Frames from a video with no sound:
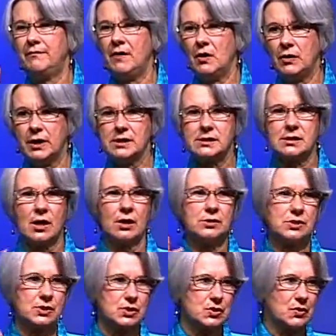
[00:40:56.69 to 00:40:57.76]
focus
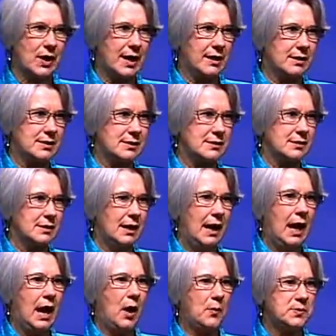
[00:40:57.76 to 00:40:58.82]
on strengths
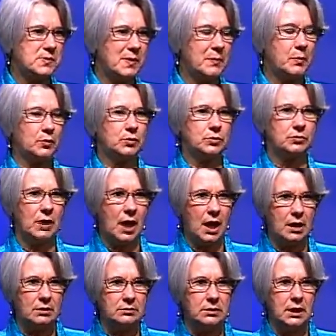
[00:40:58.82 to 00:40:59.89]
helps people
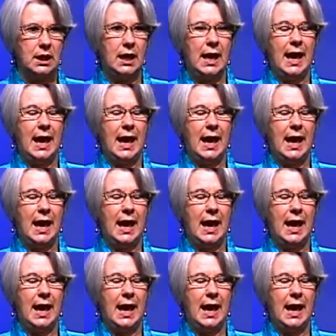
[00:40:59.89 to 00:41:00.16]
grow